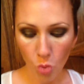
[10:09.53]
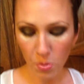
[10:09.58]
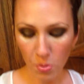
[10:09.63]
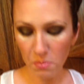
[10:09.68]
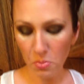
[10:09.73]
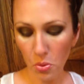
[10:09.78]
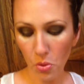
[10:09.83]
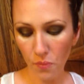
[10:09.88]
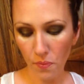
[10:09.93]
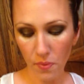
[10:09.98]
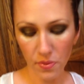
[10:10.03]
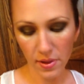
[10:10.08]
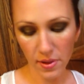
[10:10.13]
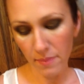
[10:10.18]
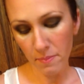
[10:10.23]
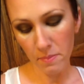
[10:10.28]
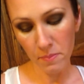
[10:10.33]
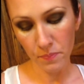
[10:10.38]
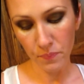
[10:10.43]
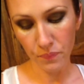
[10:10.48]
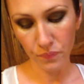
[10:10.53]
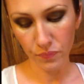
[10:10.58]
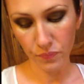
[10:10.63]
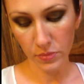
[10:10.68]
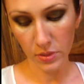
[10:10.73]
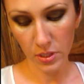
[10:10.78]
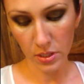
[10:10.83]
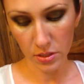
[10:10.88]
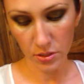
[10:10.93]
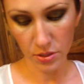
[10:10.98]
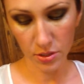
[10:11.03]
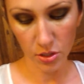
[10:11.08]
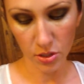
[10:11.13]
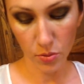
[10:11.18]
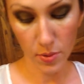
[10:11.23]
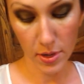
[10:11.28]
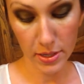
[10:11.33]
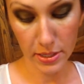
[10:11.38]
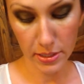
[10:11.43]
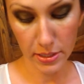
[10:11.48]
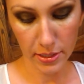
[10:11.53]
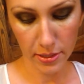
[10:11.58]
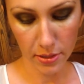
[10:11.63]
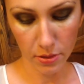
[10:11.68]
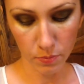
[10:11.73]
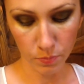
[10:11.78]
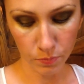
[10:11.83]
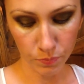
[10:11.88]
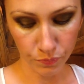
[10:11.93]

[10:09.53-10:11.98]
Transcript: open both of them so they're ready to go.